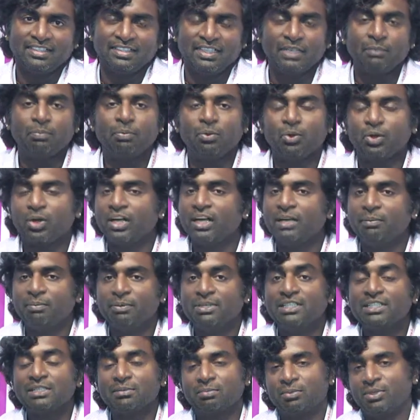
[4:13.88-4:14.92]
That purely
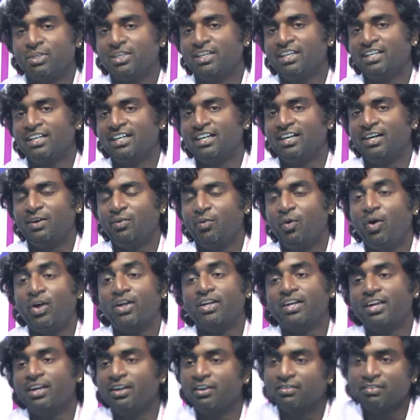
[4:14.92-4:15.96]
depends upon
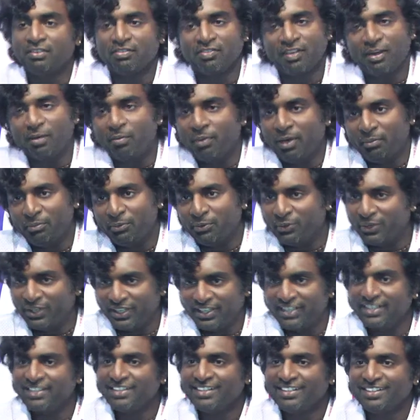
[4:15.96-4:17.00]
what kind of a film I'm
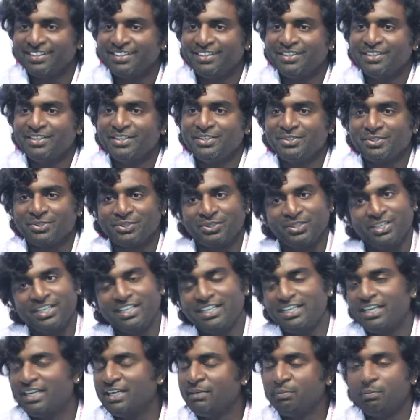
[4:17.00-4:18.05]
doing. So,
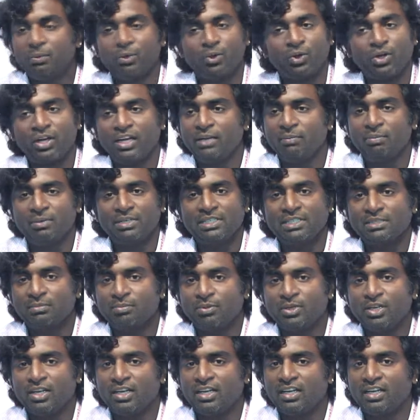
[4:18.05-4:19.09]
it purely depends
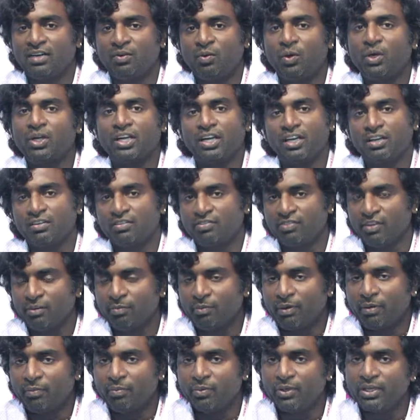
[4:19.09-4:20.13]
upon what kind of a
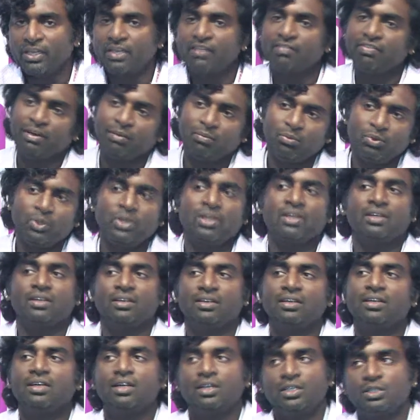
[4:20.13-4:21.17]
film I'm doing. If I'm doing
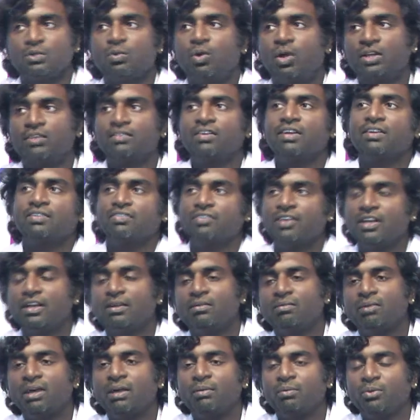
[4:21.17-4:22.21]
whatever
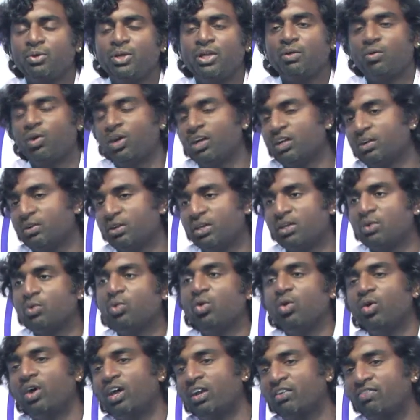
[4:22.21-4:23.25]
film I'm doing,
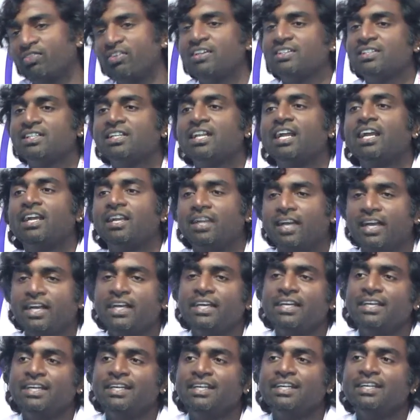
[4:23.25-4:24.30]
whoever fits it, I'll
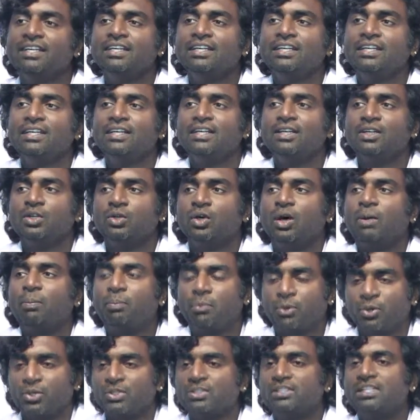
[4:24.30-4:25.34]
try to
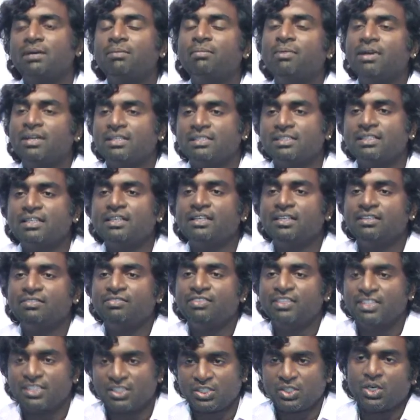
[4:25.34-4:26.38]
approach them as the
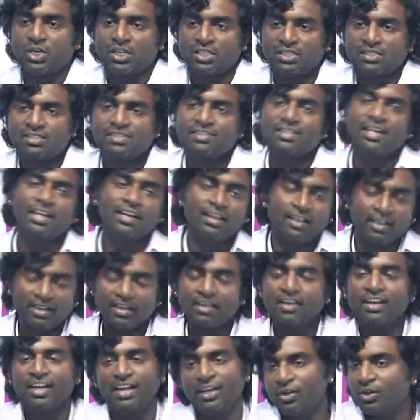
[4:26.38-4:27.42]
first choice, then
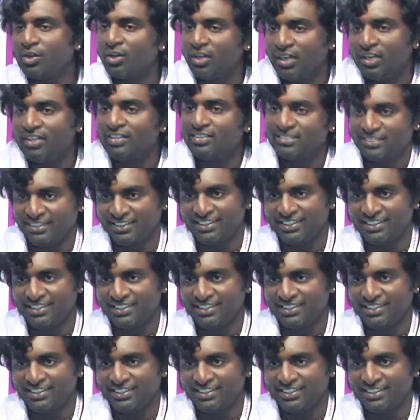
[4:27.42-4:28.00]
later on let's